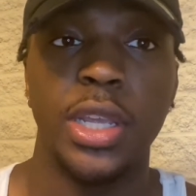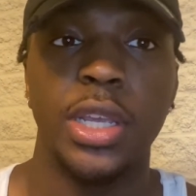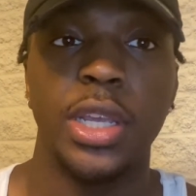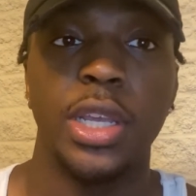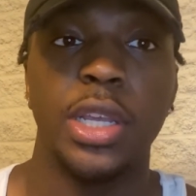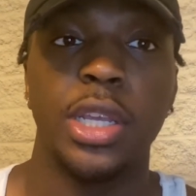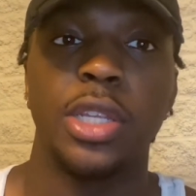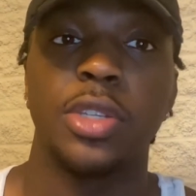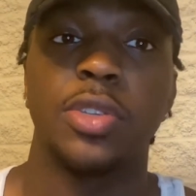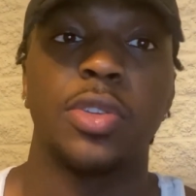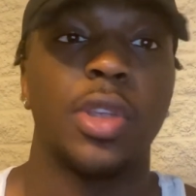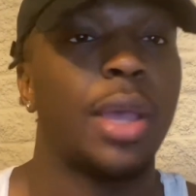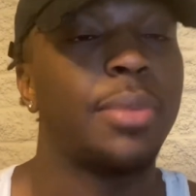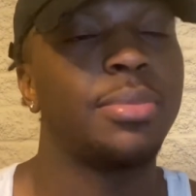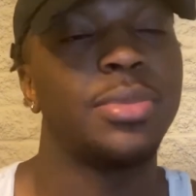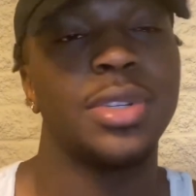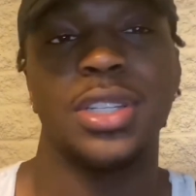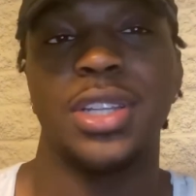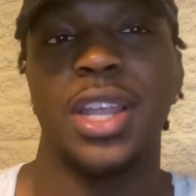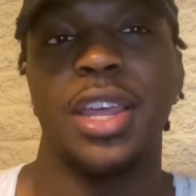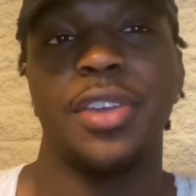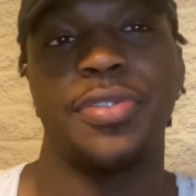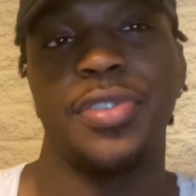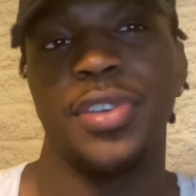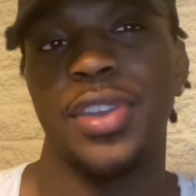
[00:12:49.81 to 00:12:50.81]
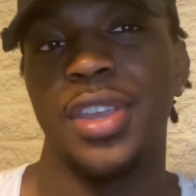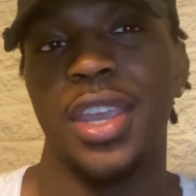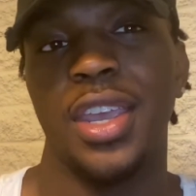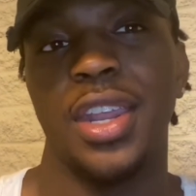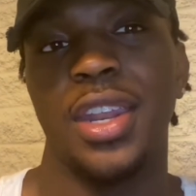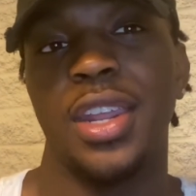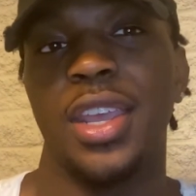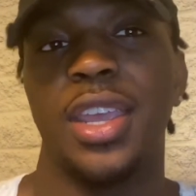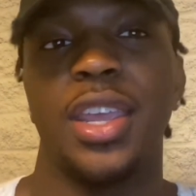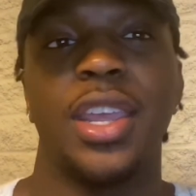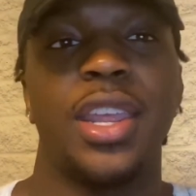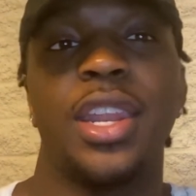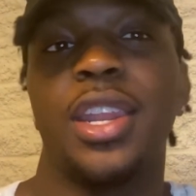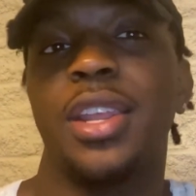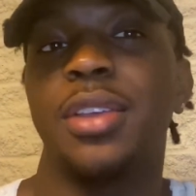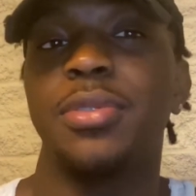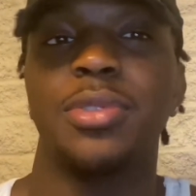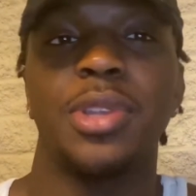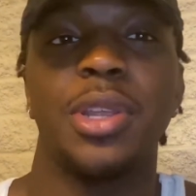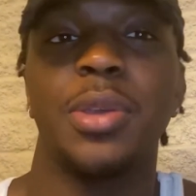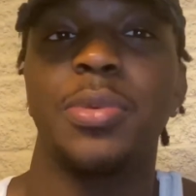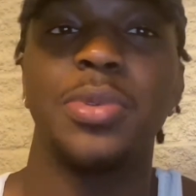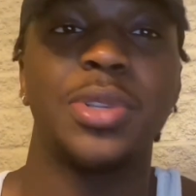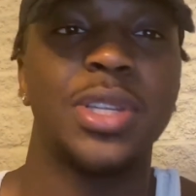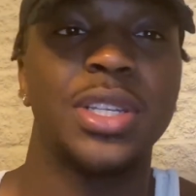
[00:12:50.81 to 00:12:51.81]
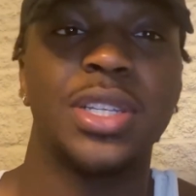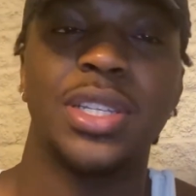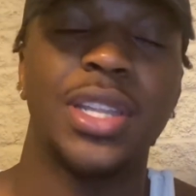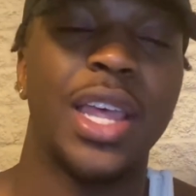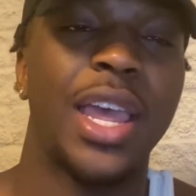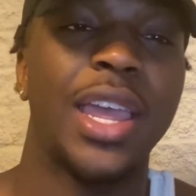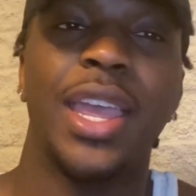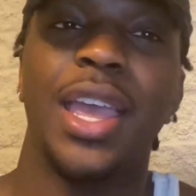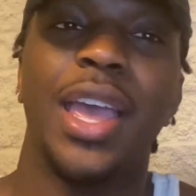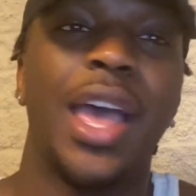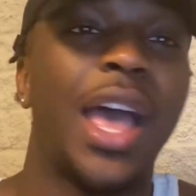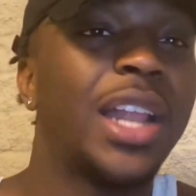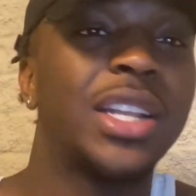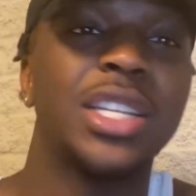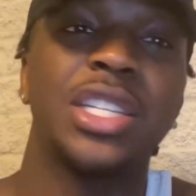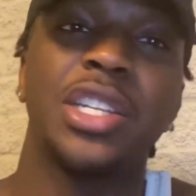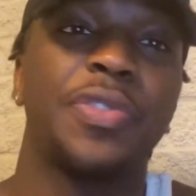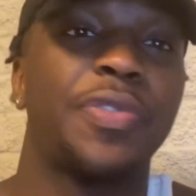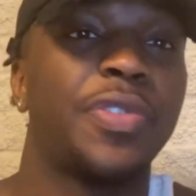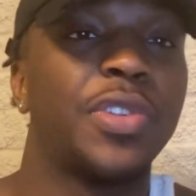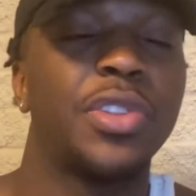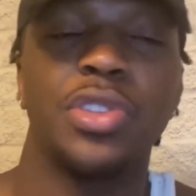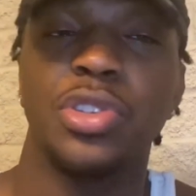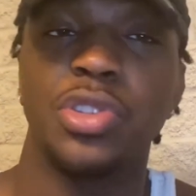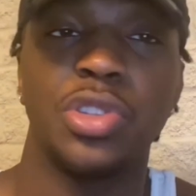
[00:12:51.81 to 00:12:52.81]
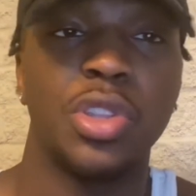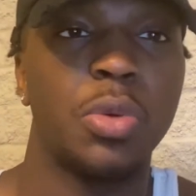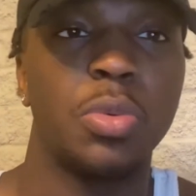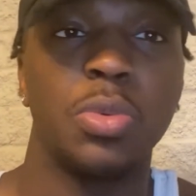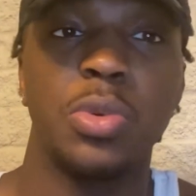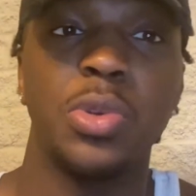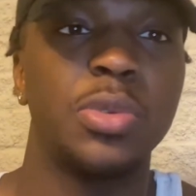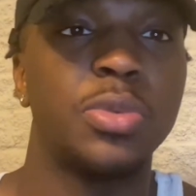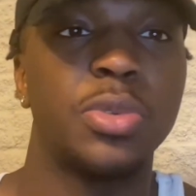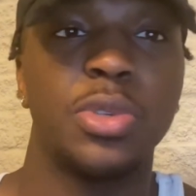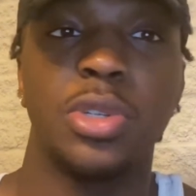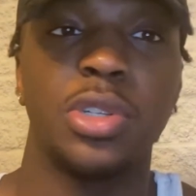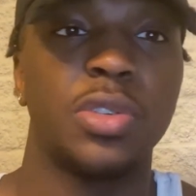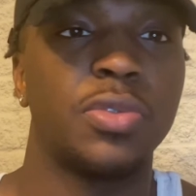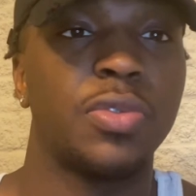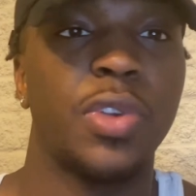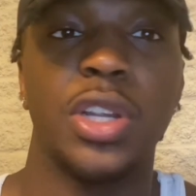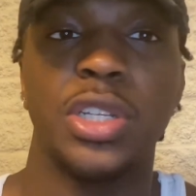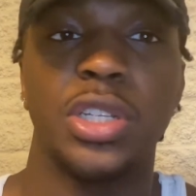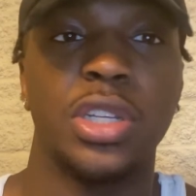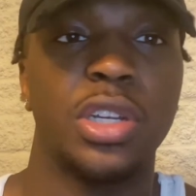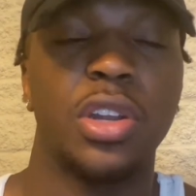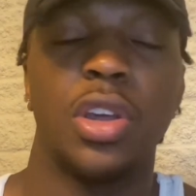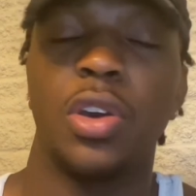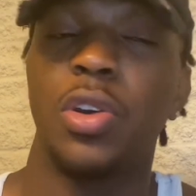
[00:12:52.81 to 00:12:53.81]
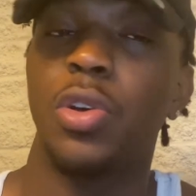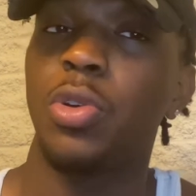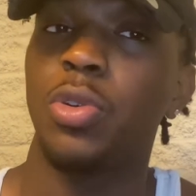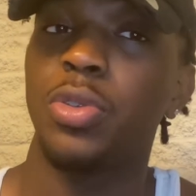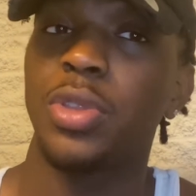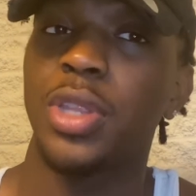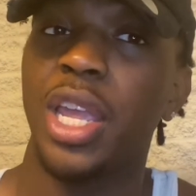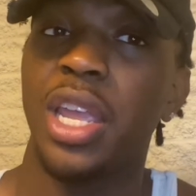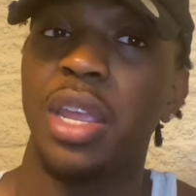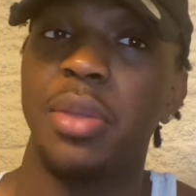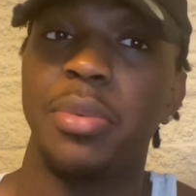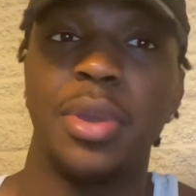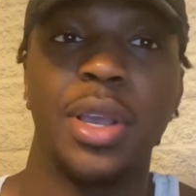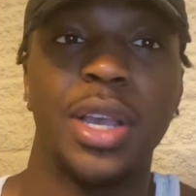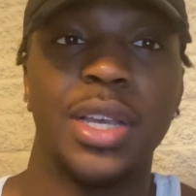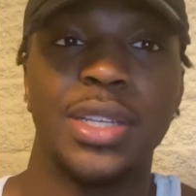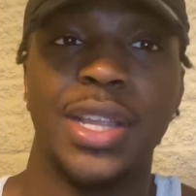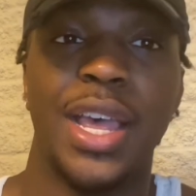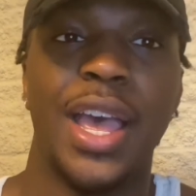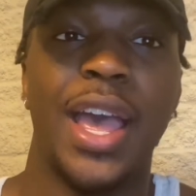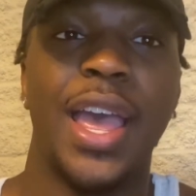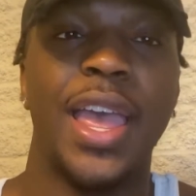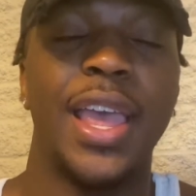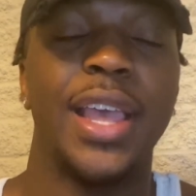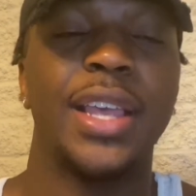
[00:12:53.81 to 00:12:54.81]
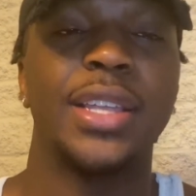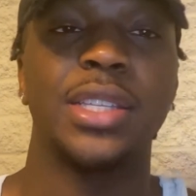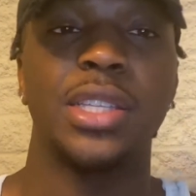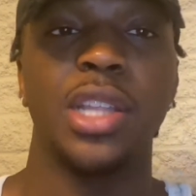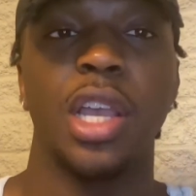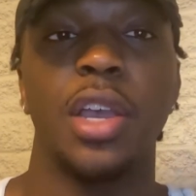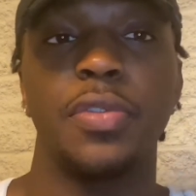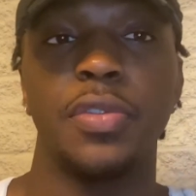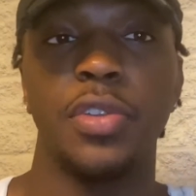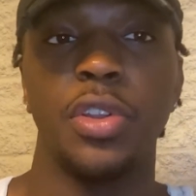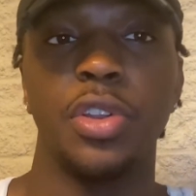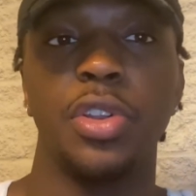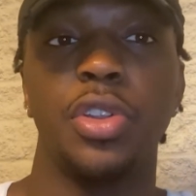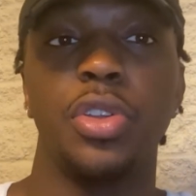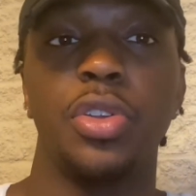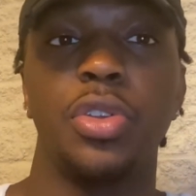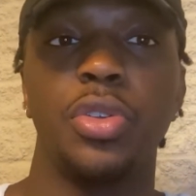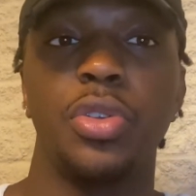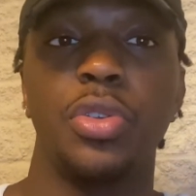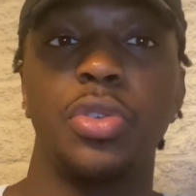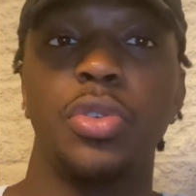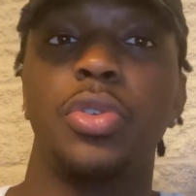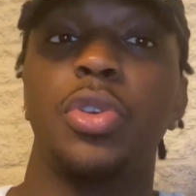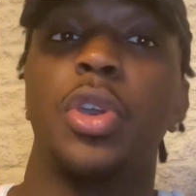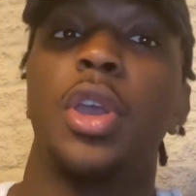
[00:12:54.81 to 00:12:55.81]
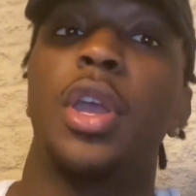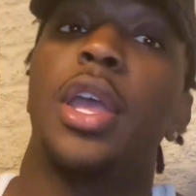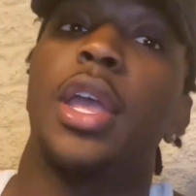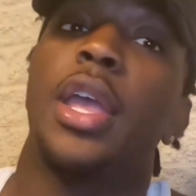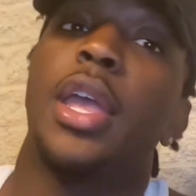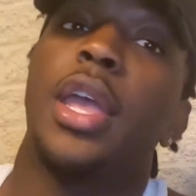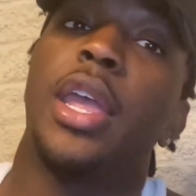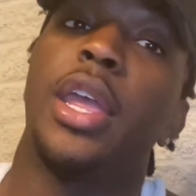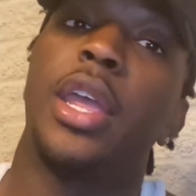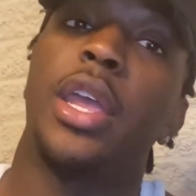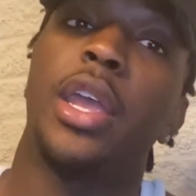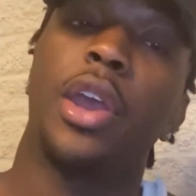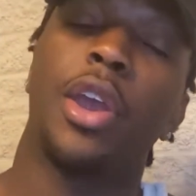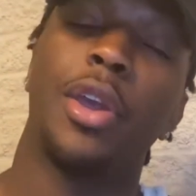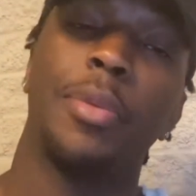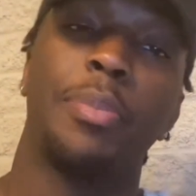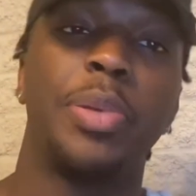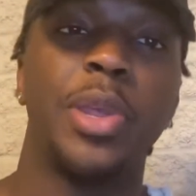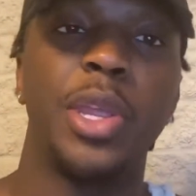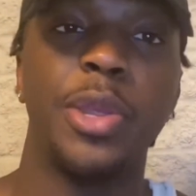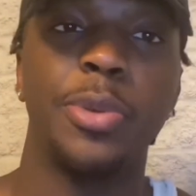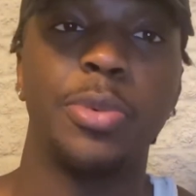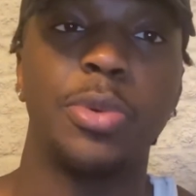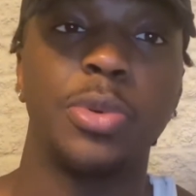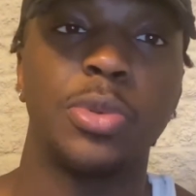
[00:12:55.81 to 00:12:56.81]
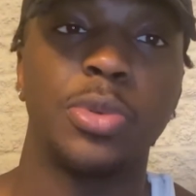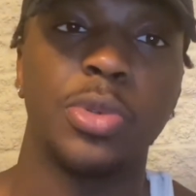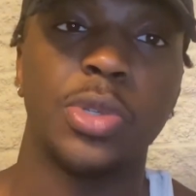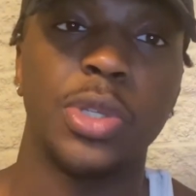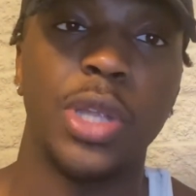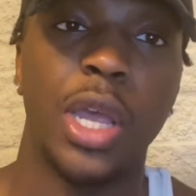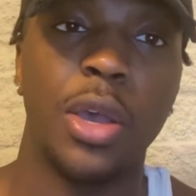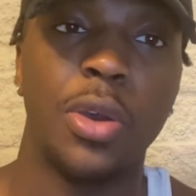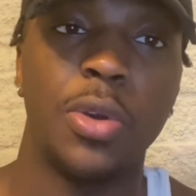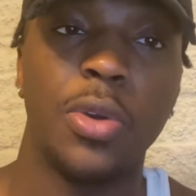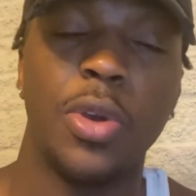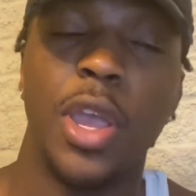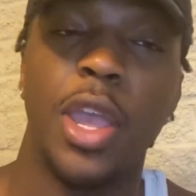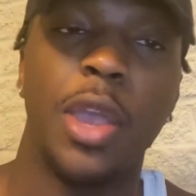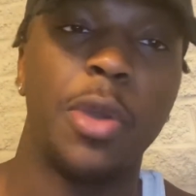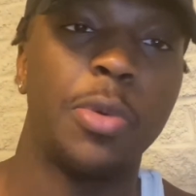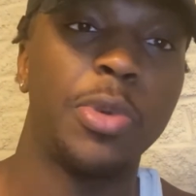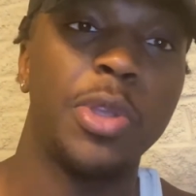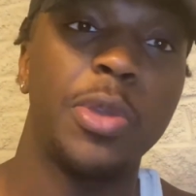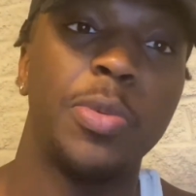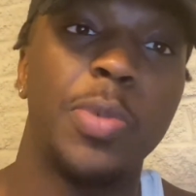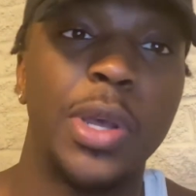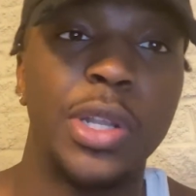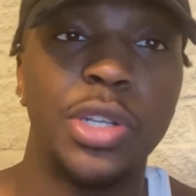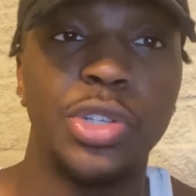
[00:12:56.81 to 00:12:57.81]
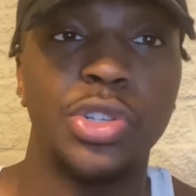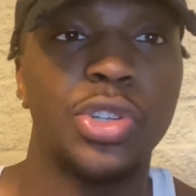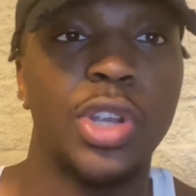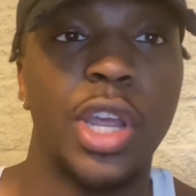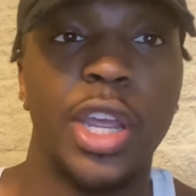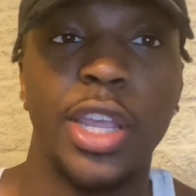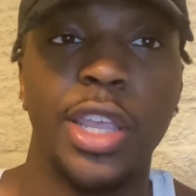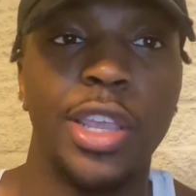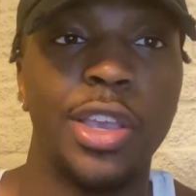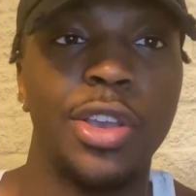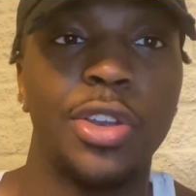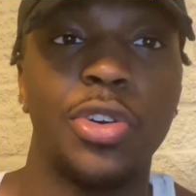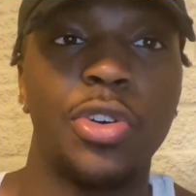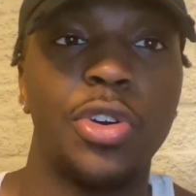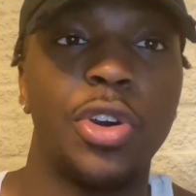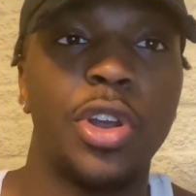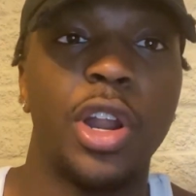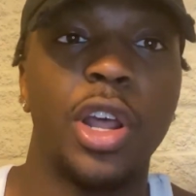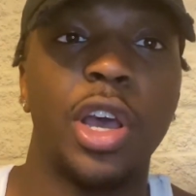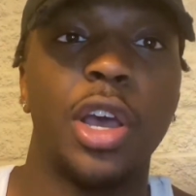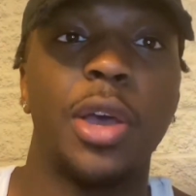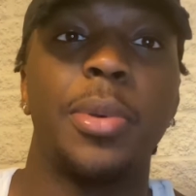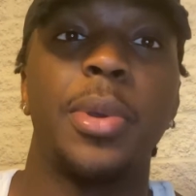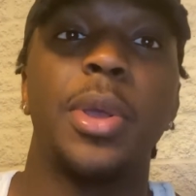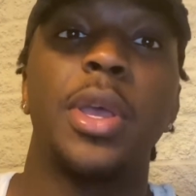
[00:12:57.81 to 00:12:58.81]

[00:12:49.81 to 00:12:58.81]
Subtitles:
So I'm just like, forget it. And it was just like, I just felt as though we were just rushing the whole thing because I had stuff to do and her peoples was out and we wasn't trying to get caught up.